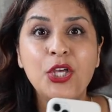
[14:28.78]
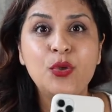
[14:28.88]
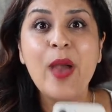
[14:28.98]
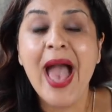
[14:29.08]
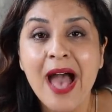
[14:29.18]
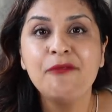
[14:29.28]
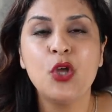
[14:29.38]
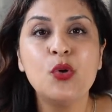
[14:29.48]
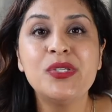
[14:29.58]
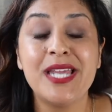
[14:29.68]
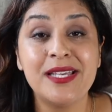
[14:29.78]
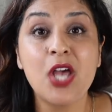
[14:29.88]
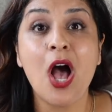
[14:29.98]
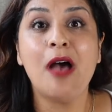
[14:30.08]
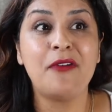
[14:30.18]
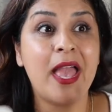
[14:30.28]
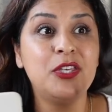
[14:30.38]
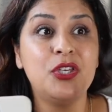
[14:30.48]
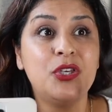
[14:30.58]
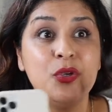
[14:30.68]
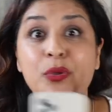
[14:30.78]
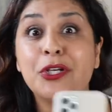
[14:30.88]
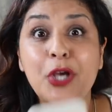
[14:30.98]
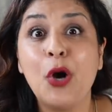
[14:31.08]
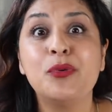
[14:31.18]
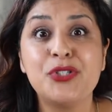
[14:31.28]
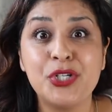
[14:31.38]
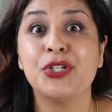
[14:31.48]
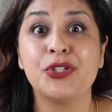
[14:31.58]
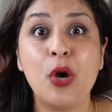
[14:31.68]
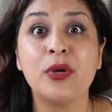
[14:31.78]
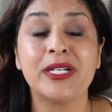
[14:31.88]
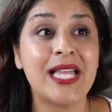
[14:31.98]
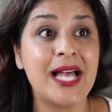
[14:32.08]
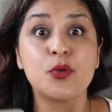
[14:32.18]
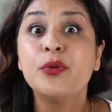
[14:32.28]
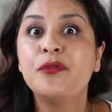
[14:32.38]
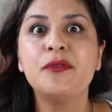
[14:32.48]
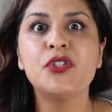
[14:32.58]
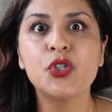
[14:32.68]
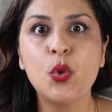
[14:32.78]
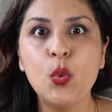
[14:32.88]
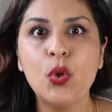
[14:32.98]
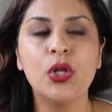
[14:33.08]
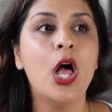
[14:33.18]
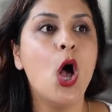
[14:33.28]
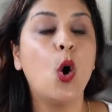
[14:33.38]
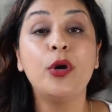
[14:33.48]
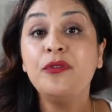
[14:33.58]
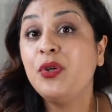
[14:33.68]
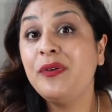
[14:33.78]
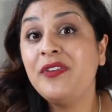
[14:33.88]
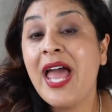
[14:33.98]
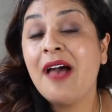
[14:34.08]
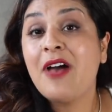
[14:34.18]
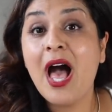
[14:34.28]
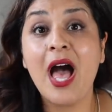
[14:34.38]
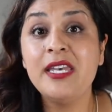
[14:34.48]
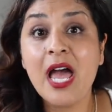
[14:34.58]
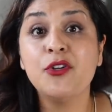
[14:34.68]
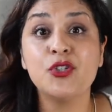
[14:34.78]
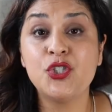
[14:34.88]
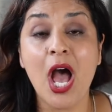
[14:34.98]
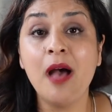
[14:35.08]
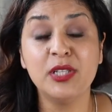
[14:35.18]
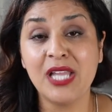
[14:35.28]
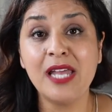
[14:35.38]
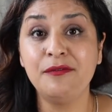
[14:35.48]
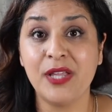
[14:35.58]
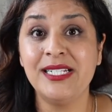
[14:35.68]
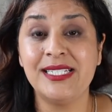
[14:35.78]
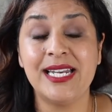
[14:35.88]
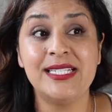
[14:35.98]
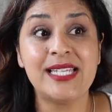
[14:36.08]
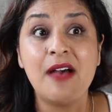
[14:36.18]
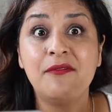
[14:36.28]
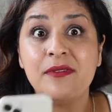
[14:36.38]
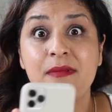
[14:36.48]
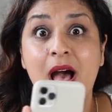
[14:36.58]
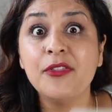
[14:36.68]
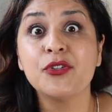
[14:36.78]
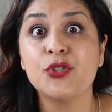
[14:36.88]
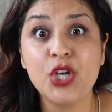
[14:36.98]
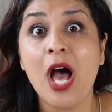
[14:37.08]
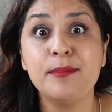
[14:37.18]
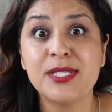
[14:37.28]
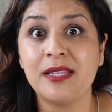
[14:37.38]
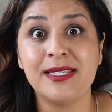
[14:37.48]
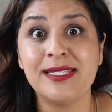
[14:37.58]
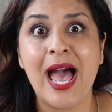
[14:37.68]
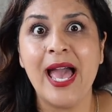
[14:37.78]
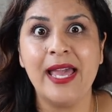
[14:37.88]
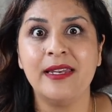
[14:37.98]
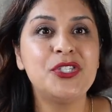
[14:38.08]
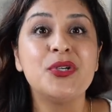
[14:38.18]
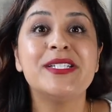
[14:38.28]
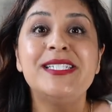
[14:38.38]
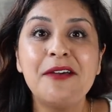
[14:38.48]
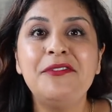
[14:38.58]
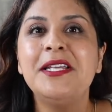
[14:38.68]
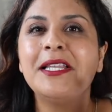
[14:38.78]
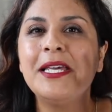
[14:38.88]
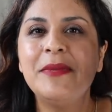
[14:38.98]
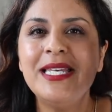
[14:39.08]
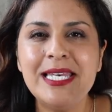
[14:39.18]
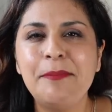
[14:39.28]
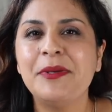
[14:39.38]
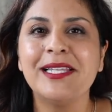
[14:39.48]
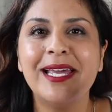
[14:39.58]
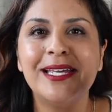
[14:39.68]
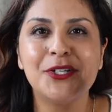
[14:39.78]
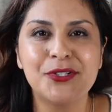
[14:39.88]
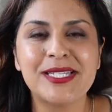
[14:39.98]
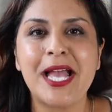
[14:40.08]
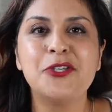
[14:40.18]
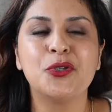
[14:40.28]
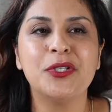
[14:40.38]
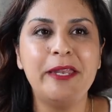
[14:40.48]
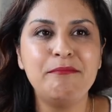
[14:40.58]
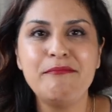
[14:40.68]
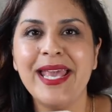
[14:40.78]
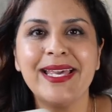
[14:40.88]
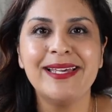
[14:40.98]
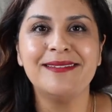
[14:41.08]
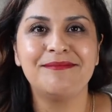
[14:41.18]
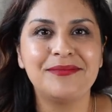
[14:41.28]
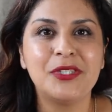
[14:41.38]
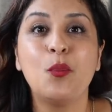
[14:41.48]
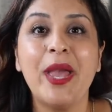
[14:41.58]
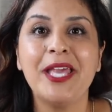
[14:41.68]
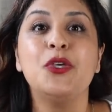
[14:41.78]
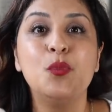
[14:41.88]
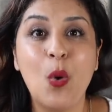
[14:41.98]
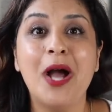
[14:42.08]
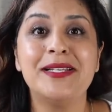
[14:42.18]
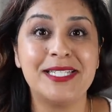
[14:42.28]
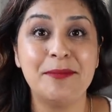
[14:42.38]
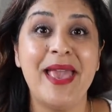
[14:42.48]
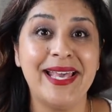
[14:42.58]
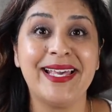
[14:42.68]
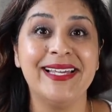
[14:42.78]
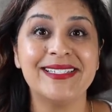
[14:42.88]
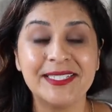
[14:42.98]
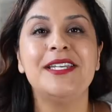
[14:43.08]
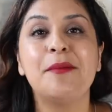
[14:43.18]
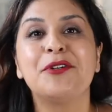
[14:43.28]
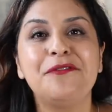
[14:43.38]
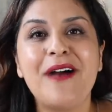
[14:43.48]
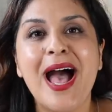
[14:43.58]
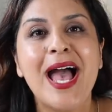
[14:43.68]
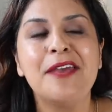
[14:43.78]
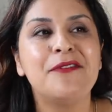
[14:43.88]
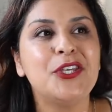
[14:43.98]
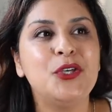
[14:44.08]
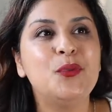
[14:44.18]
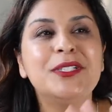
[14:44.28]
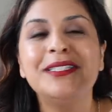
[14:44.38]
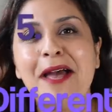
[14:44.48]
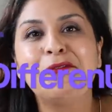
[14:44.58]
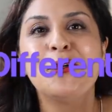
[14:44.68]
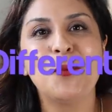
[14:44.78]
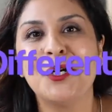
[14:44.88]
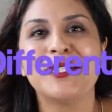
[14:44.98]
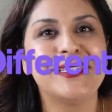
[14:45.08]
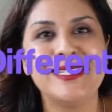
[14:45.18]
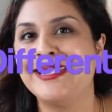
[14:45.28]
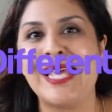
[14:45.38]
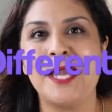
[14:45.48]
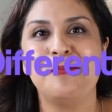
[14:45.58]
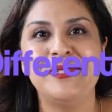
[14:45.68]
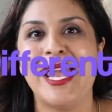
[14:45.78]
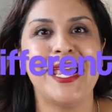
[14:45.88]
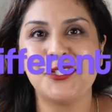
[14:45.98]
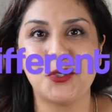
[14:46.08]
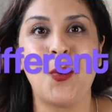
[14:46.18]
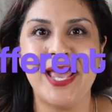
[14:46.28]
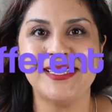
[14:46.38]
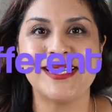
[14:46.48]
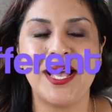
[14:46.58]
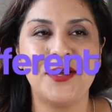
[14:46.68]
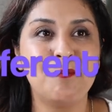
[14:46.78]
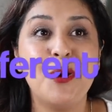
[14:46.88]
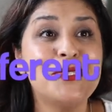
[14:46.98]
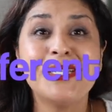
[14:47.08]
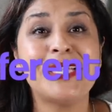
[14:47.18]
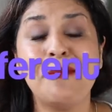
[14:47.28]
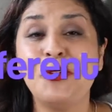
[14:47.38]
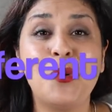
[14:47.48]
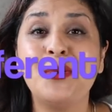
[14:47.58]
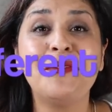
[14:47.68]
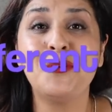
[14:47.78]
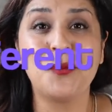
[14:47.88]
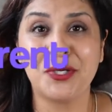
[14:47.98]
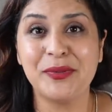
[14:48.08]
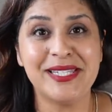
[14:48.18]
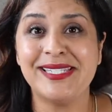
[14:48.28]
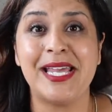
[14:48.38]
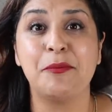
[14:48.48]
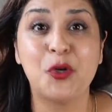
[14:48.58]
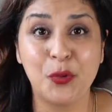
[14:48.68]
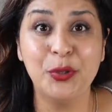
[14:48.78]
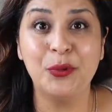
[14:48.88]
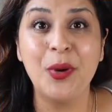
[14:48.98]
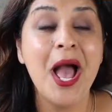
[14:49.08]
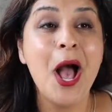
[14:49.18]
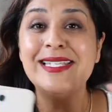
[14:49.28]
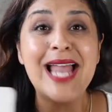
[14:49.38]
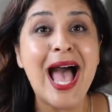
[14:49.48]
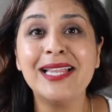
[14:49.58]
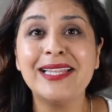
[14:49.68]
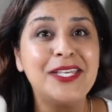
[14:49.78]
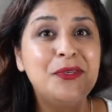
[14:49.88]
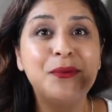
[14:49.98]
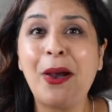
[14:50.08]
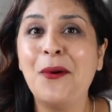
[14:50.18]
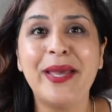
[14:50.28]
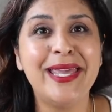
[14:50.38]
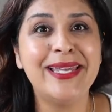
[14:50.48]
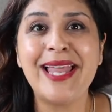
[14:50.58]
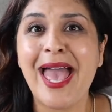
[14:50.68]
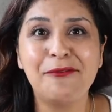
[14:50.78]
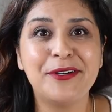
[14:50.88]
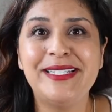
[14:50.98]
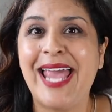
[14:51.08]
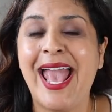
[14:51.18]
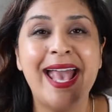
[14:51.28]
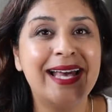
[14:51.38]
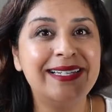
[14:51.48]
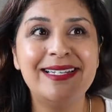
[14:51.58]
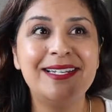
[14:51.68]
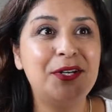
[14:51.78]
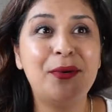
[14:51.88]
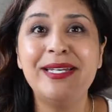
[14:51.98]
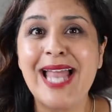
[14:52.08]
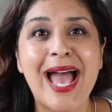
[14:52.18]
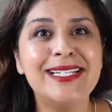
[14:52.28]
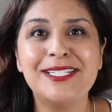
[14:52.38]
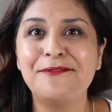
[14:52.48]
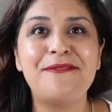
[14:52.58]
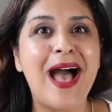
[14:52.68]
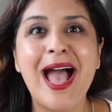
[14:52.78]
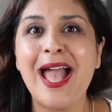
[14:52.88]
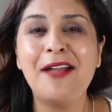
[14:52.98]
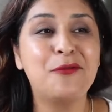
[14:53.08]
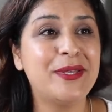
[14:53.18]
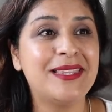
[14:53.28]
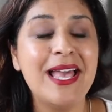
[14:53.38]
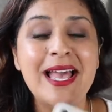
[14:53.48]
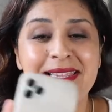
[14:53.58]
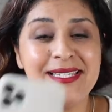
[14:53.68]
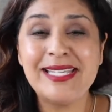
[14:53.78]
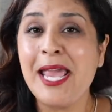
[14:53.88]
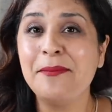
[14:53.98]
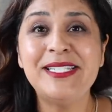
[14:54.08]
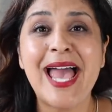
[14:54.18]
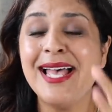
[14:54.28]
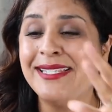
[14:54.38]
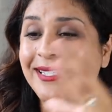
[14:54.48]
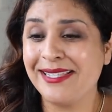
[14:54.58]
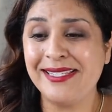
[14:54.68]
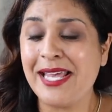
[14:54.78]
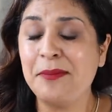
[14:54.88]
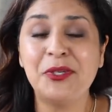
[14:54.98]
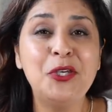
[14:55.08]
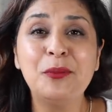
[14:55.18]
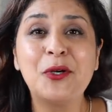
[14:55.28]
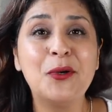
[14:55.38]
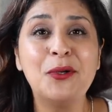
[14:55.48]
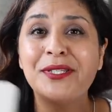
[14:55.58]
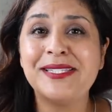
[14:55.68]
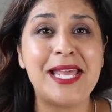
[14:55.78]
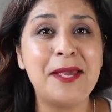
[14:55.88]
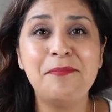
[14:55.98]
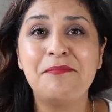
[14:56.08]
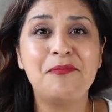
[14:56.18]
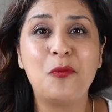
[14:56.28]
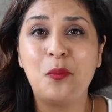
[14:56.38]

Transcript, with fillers: you have those days off and you can go to your yoga class, or if you have school, or if you even have another job. A lot of flight attendants have other jobs on the side. So you can definitely manipulate your schedule and make it the way you want to make it. Number 5, you will never work the same day twice. Most of the time you won't even work with the same crew. It's not like you go in every day and, you know, a 9 to 5 with the same desk, the same cubicle, the same,